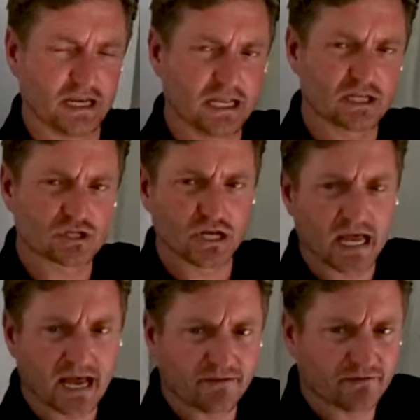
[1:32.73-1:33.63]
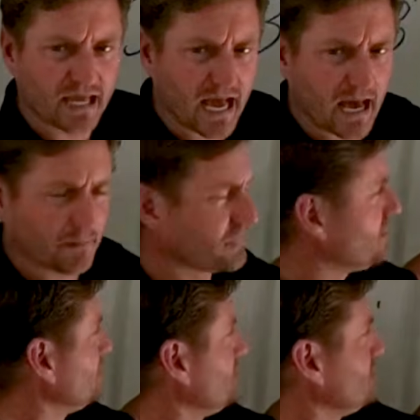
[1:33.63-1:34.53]
1.5 inch gap
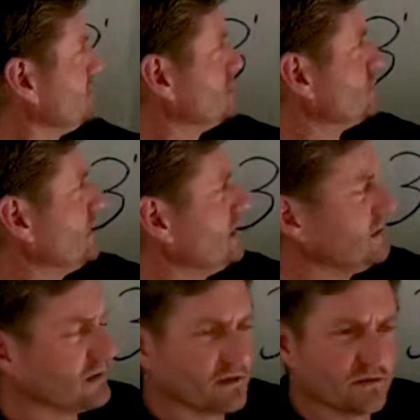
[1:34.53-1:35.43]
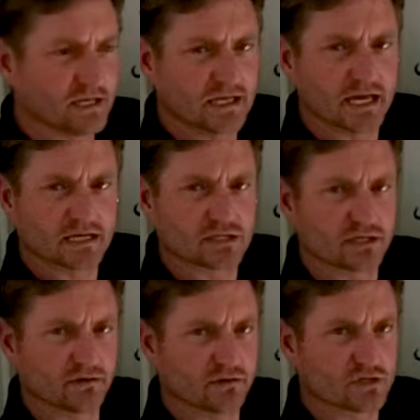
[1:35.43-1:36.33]
between the
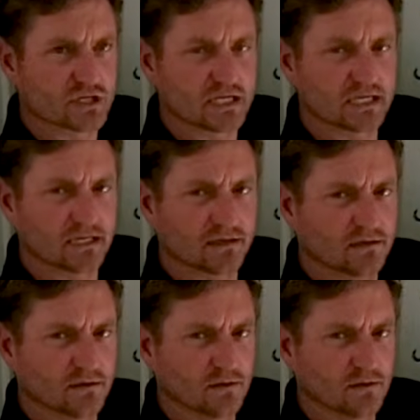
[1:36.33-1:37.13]
exterior sheeting,